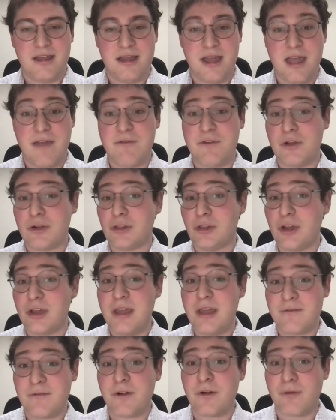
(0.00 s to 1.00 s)
If you're
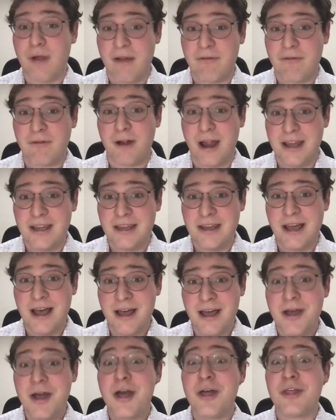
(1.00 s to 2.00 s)
looking for
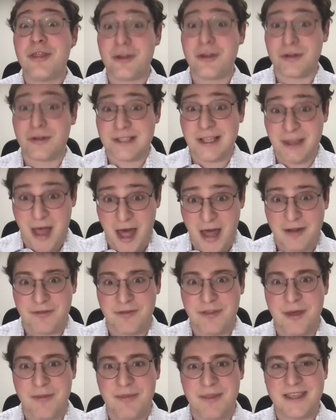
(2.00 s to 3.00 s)
referenda, there's a lot of
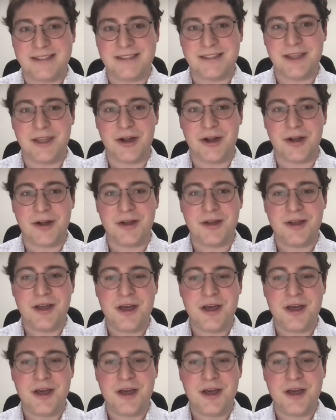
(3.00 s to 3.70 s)
them this year.